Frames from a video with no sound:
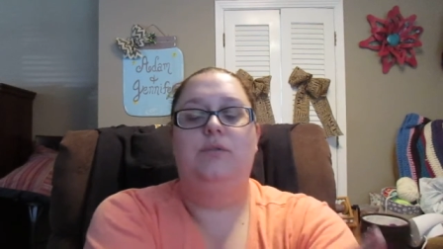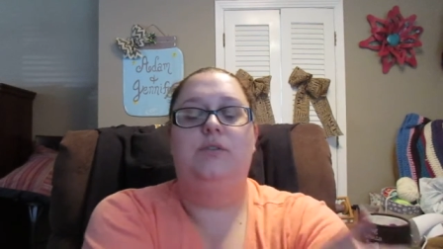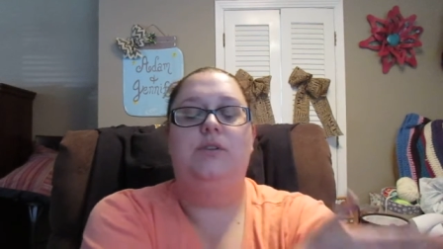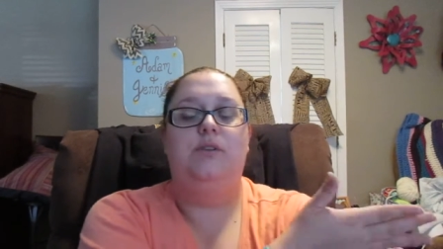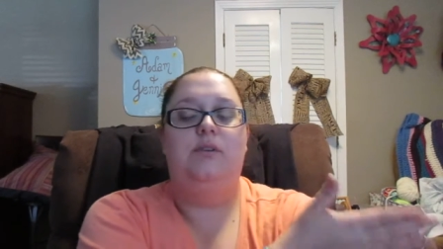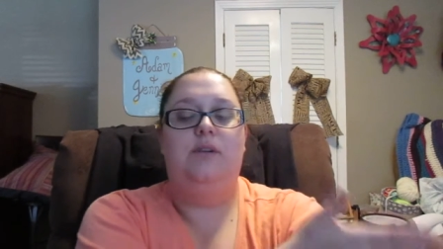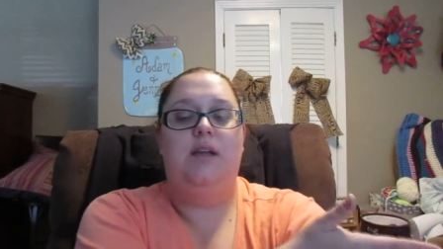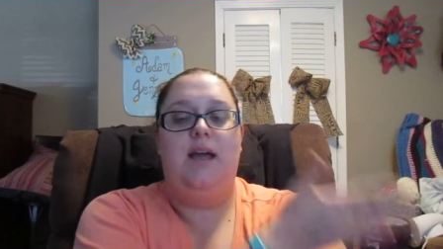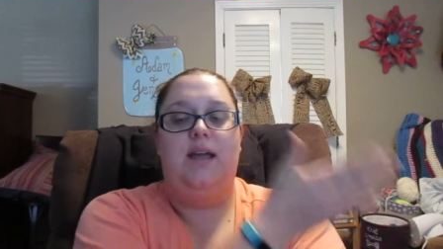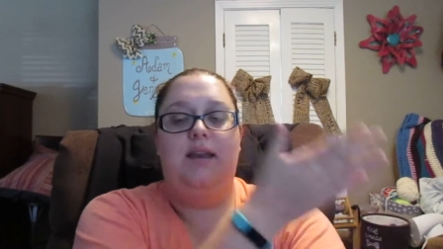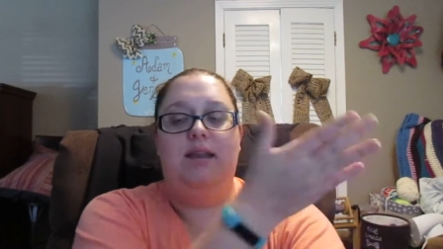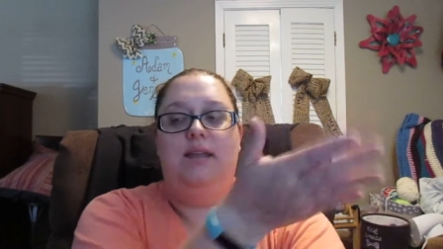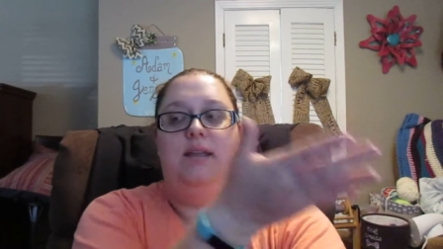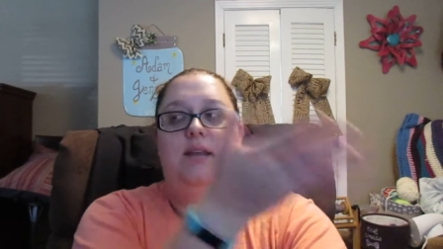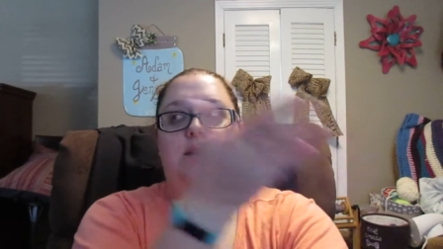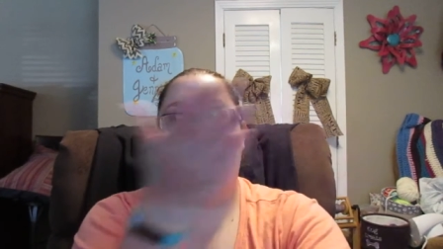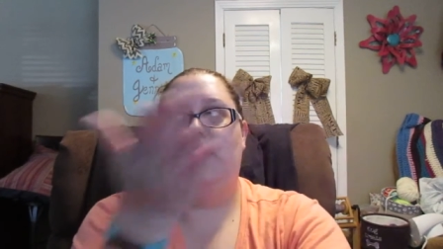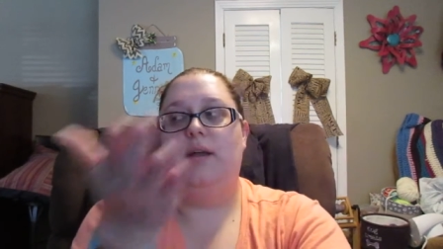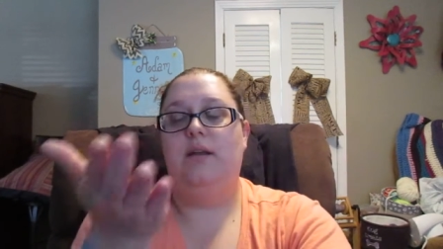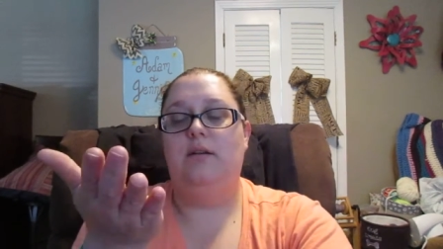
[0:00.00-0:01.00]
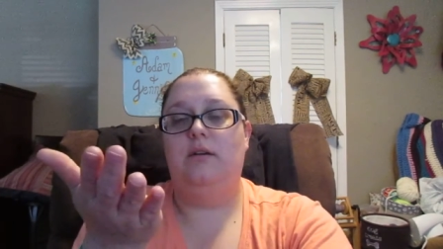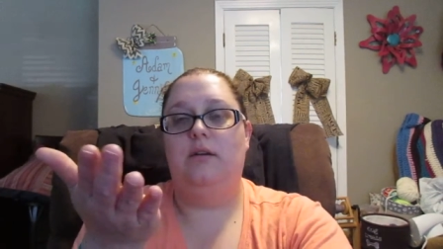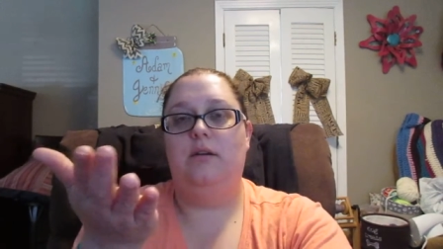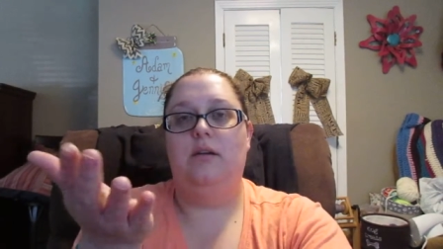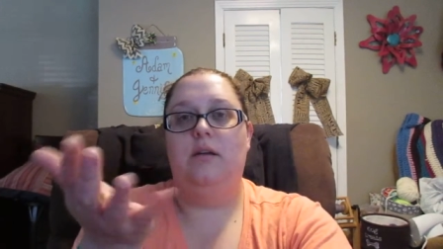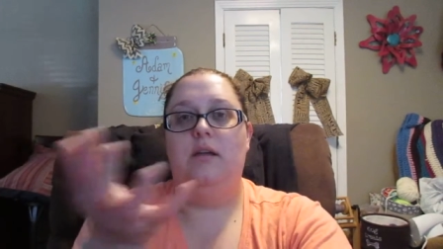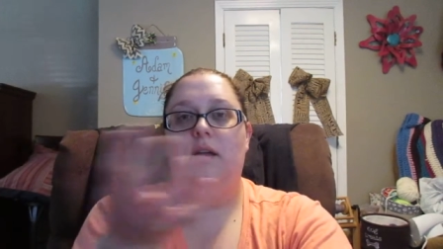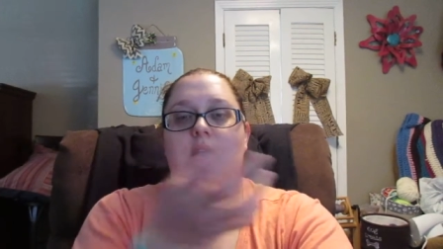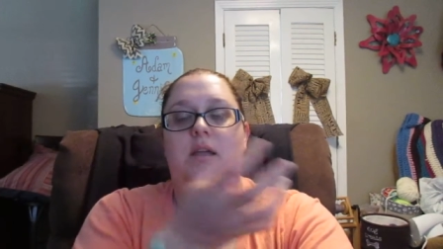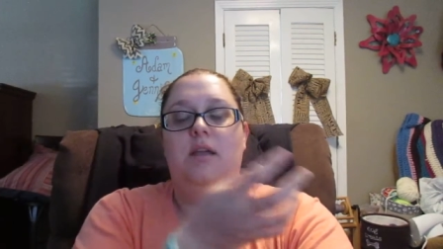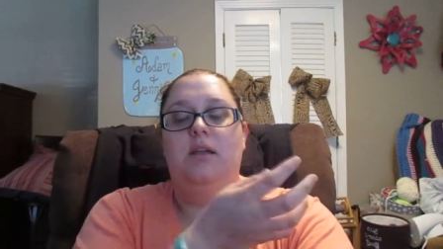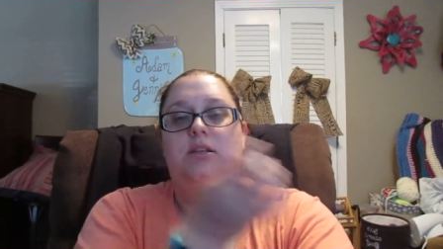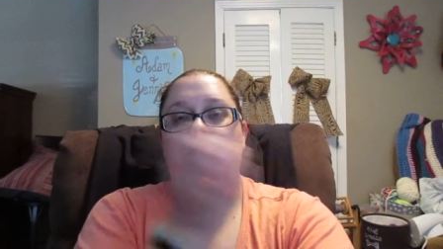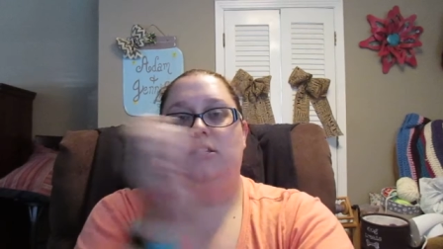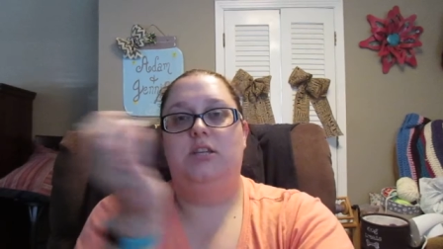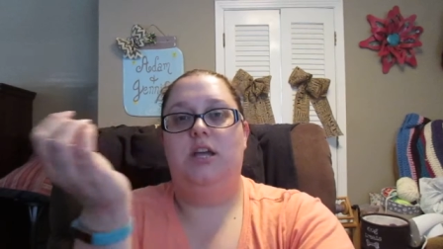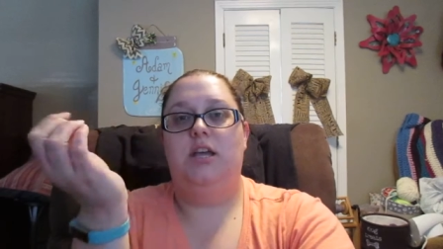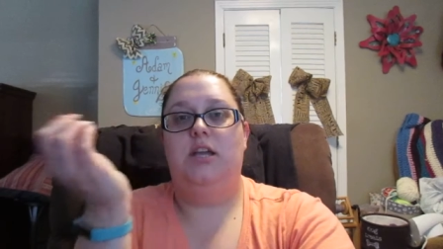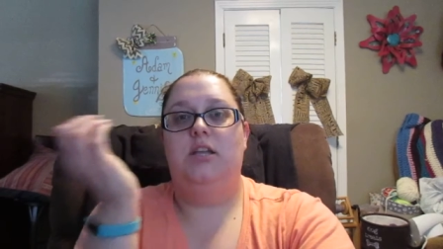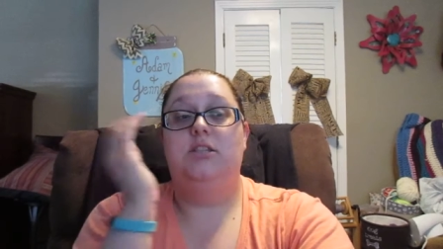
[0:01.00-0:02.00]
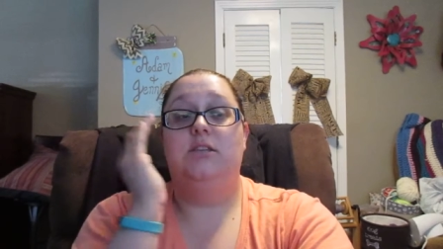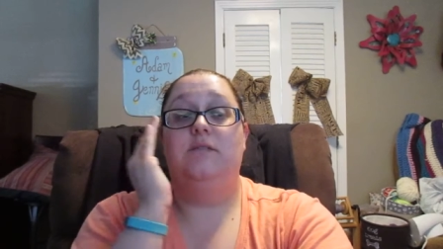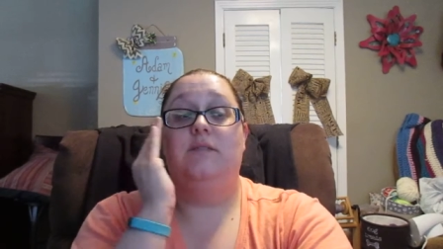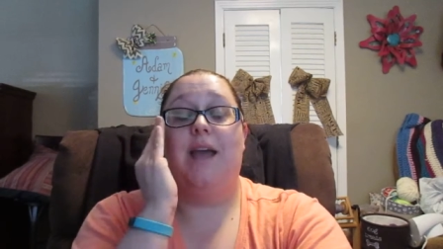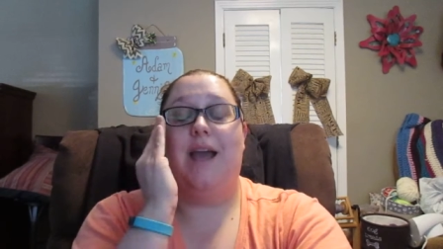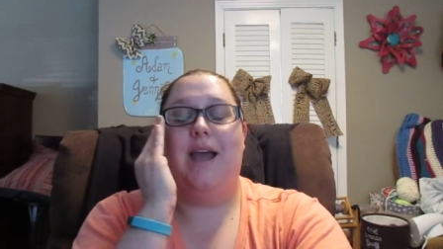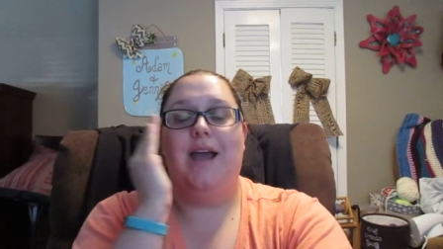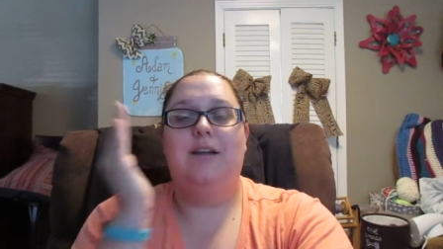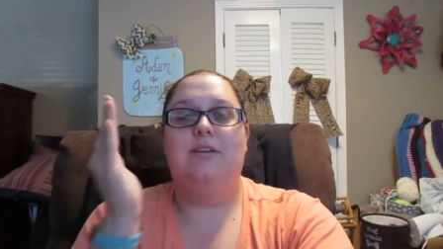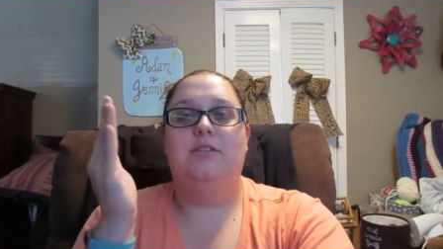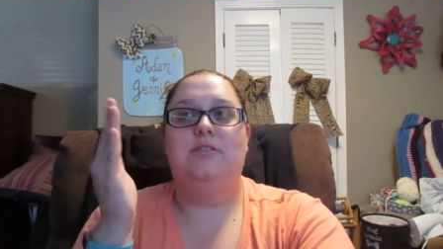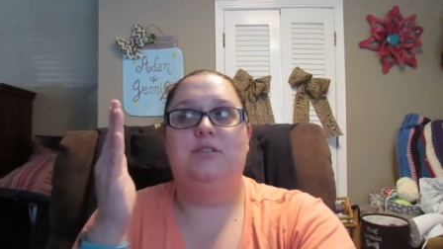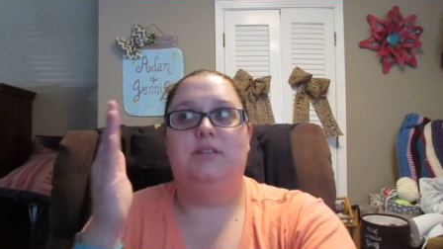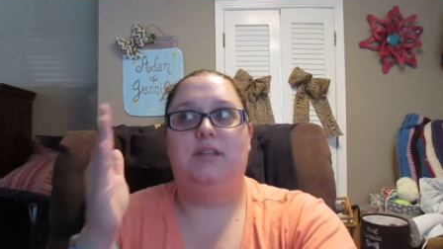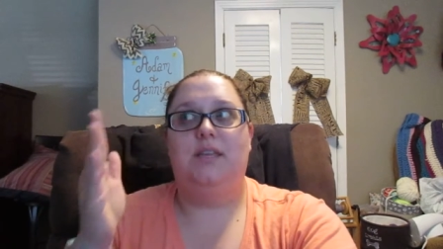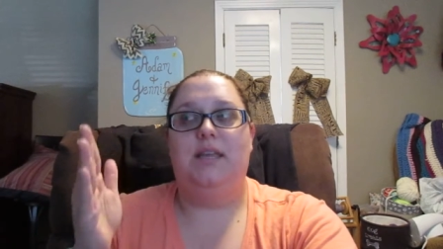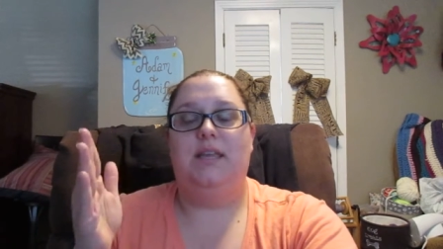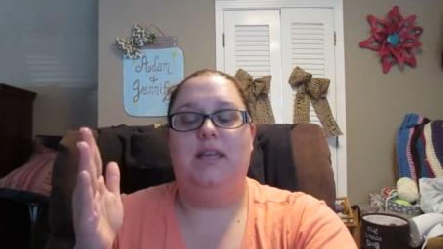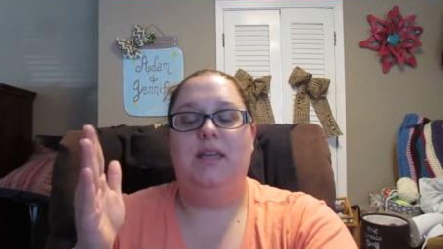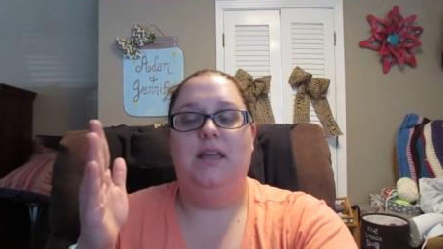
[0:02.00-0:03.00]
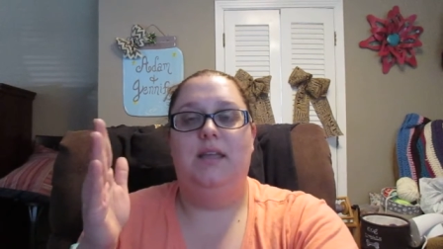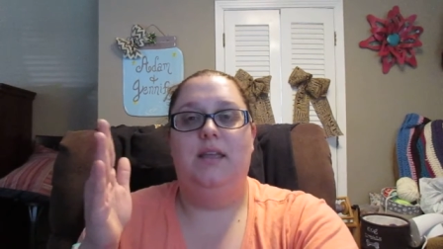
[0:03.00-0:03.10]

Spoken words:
So you kind of get a better judge of actually